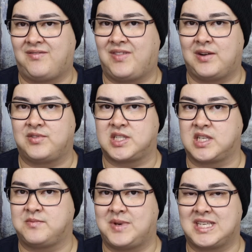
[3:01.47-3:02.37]
five or six
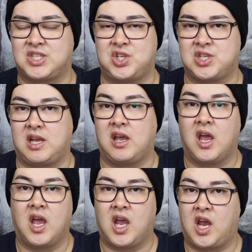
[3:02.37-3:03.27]
mattes usually
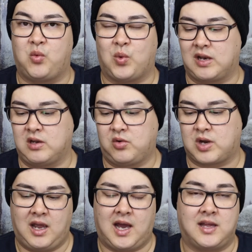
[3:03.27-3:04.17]
in one look
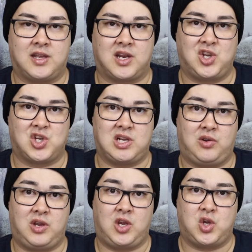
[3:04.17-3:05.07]
and then I usually
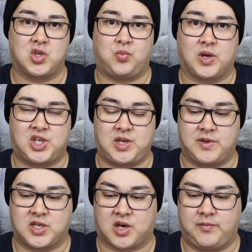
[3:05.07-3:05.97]
use one shimmer
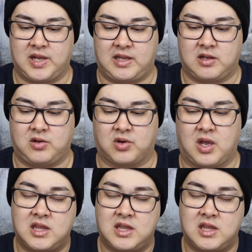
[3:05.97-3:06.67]
to complete the look.